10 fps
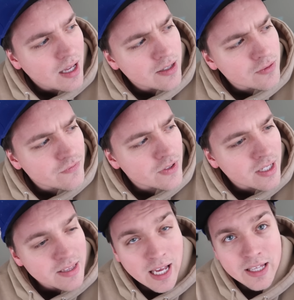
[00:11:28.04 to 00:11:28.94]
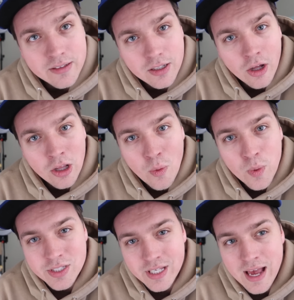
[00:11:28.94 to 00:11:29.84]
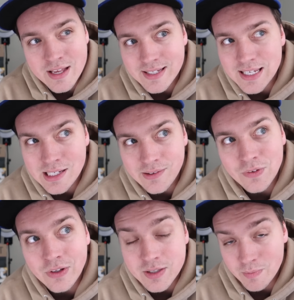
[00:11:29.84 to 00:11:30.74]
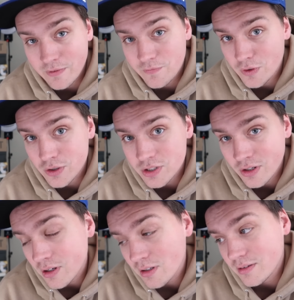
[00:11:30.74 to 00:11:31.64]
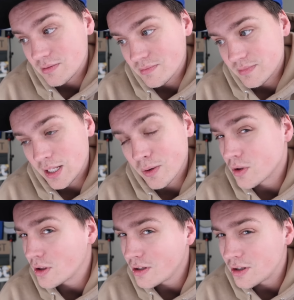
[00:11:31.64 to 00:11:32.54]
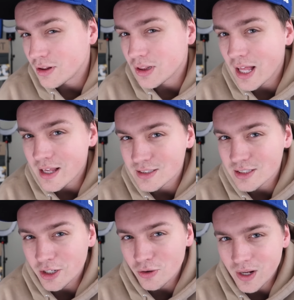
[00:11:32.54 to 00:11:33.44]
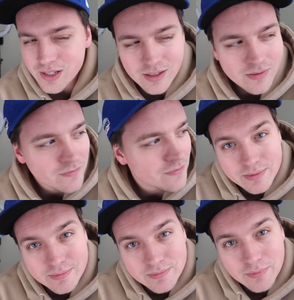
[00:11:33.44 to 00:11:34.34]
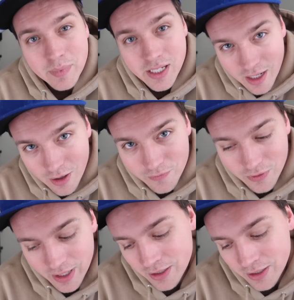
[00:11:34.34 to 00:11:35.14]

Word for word: I don't feel like that call was as evil as my first call. They were a little less aggressive. Be careful.